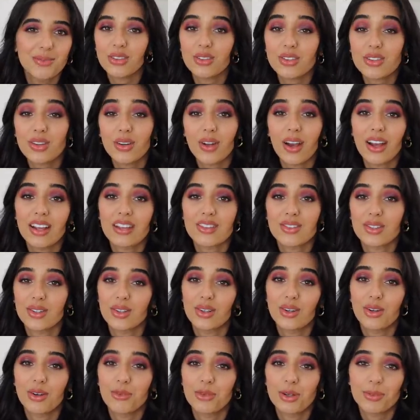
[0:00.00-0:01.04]
Also, I saw a
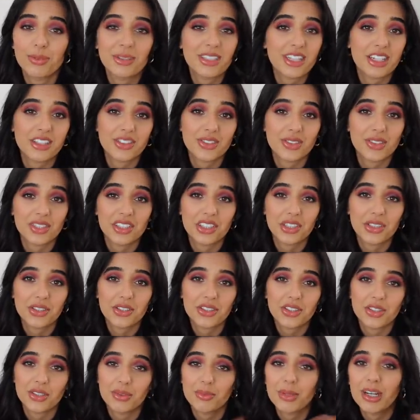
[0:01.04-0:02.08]
lot more potential in
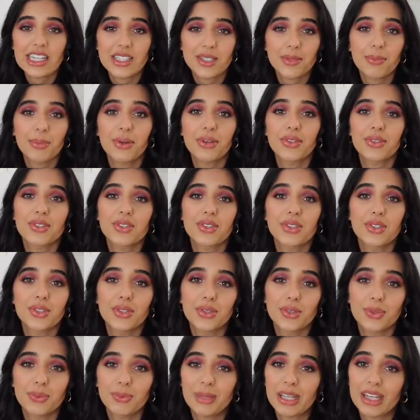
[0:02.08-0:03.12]
YouTube as opposed
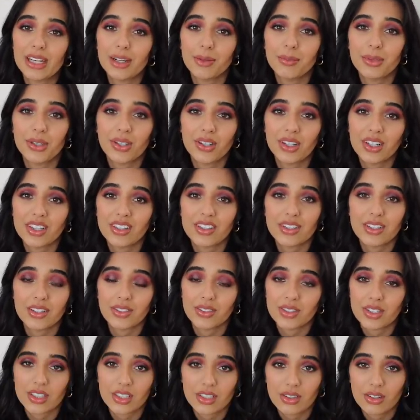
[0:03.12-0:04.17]
to being a beauty
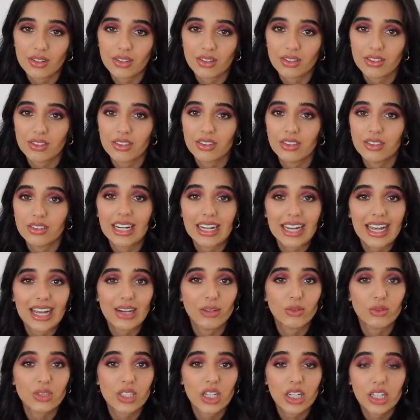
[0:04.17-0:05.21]
consultant on a
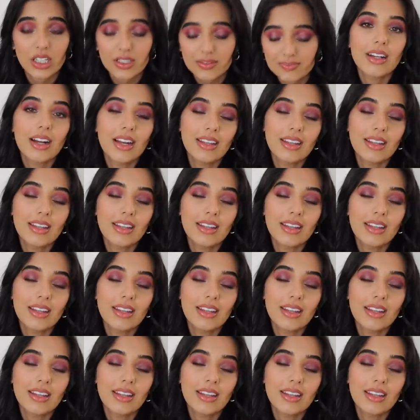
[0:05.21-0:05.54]
counter.